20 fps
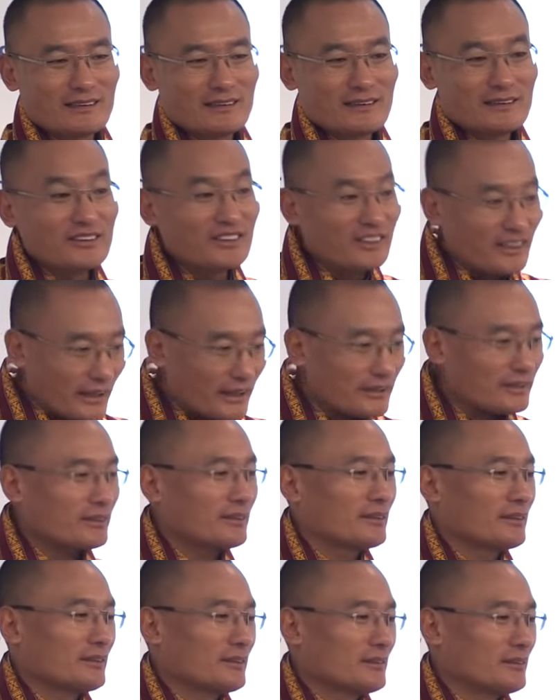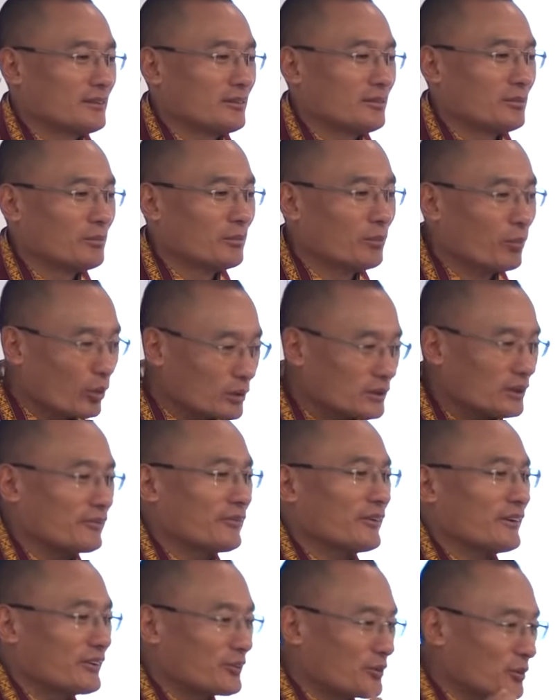Yet, both of
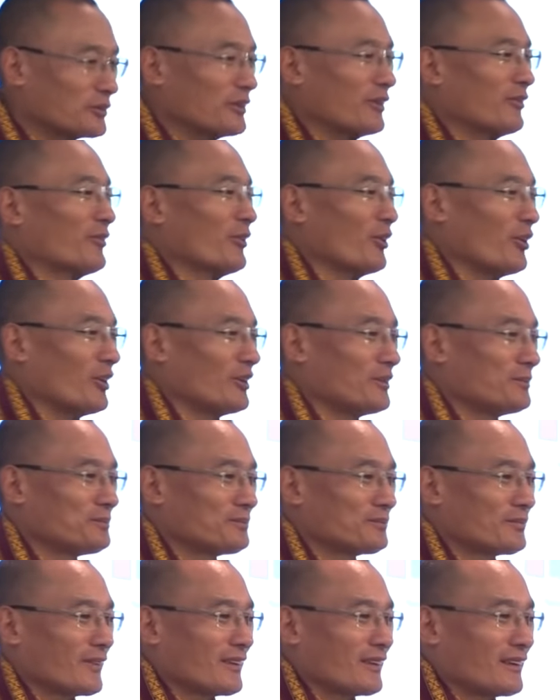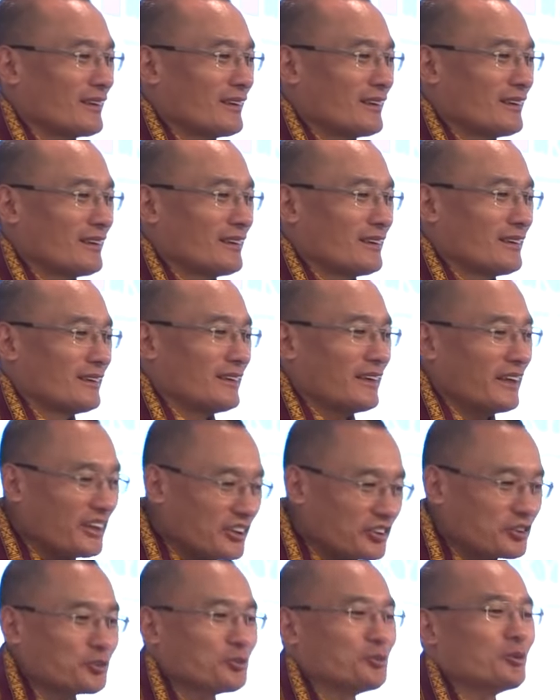us took the floor,
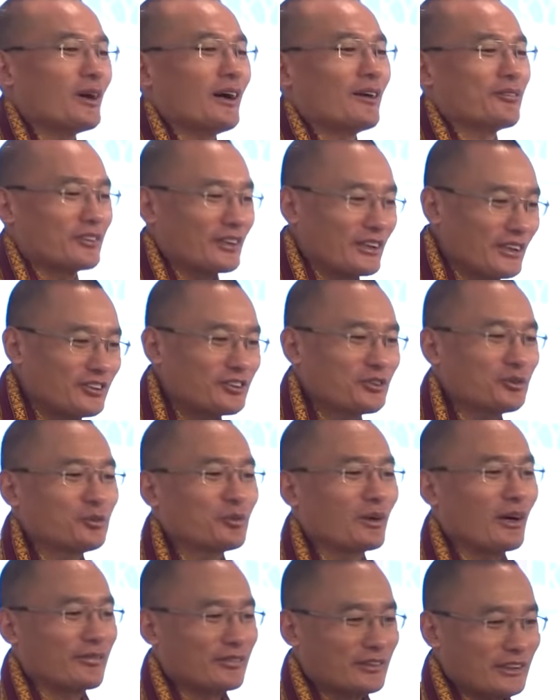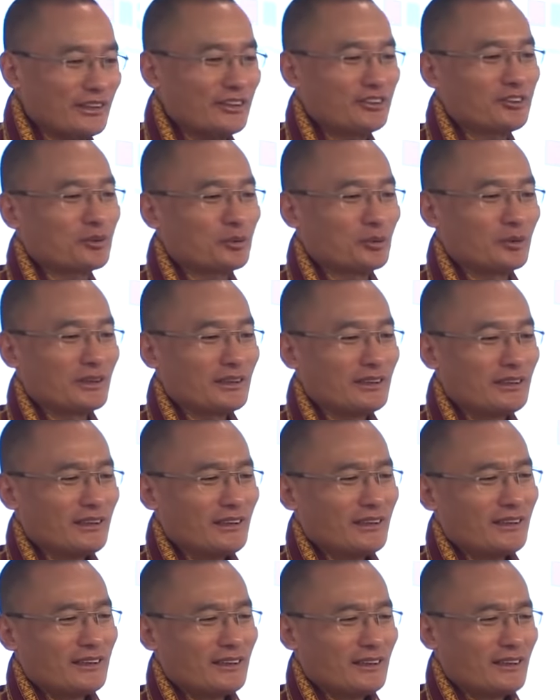issue after issue after issue.
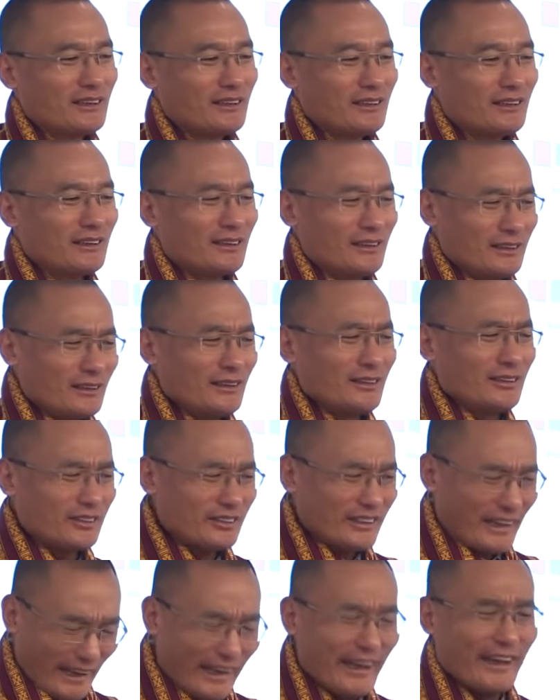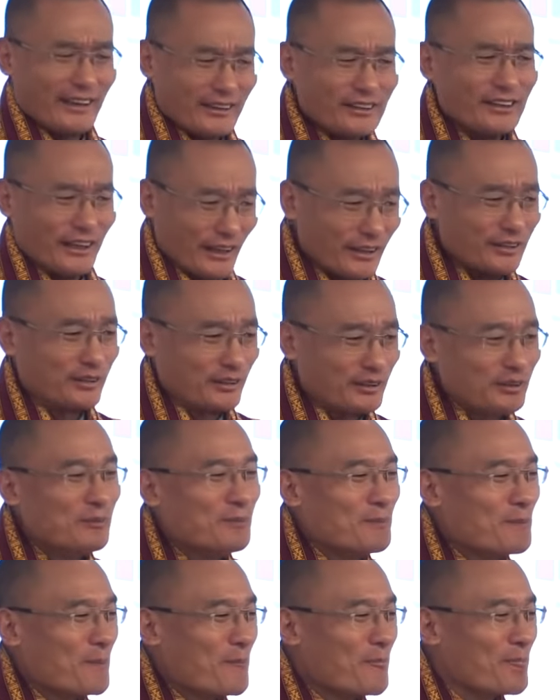Scared, yes,
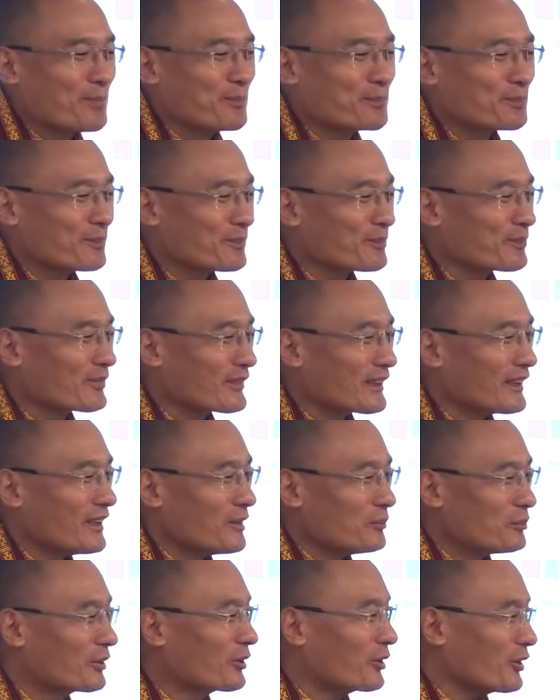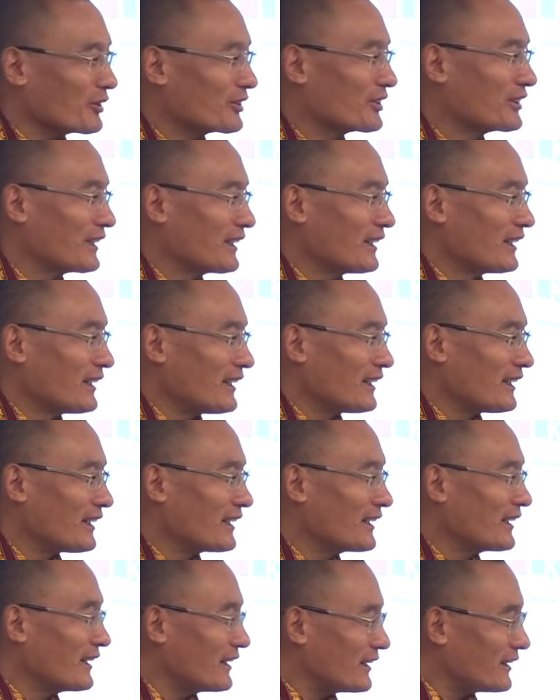because
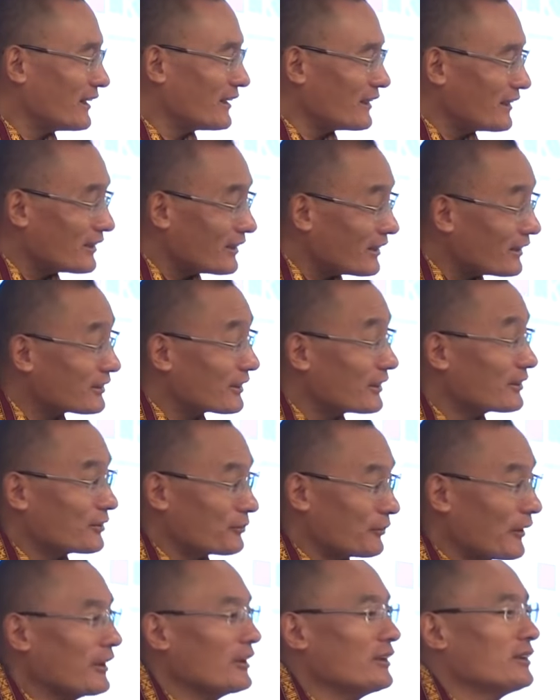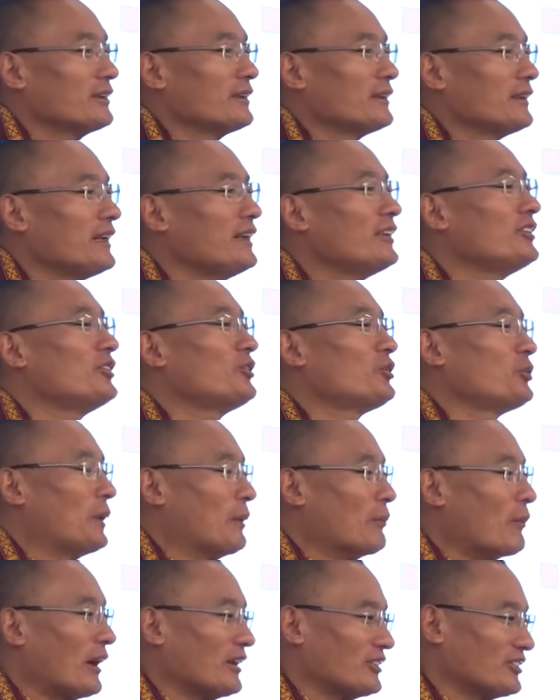it's very easy to be
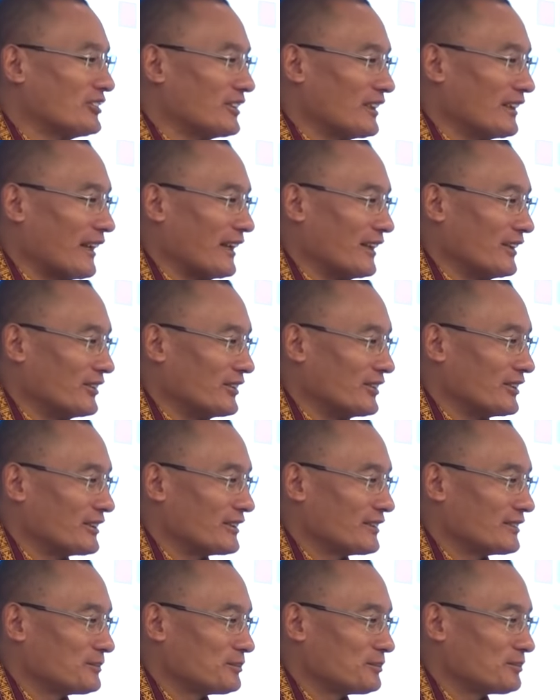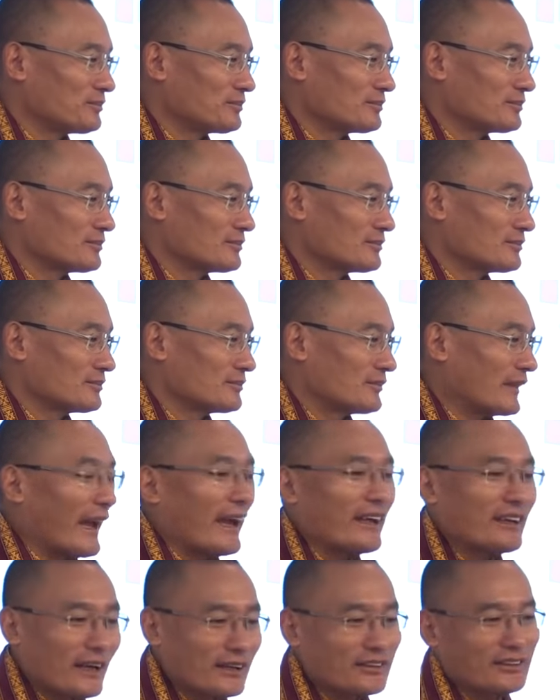marginalized
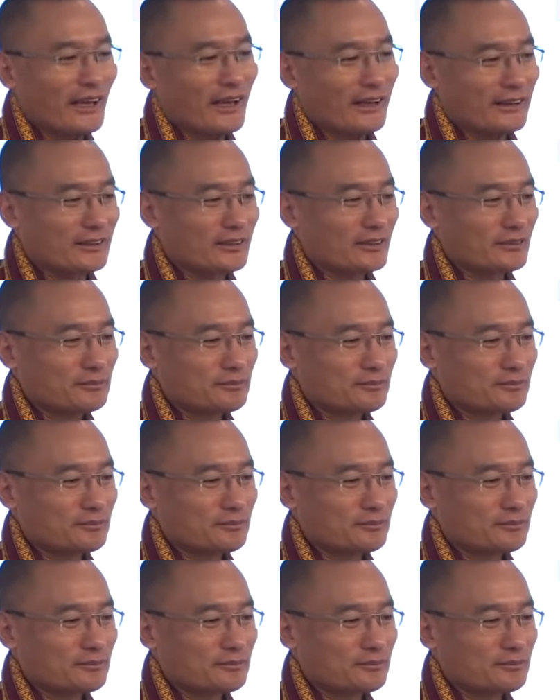and attacked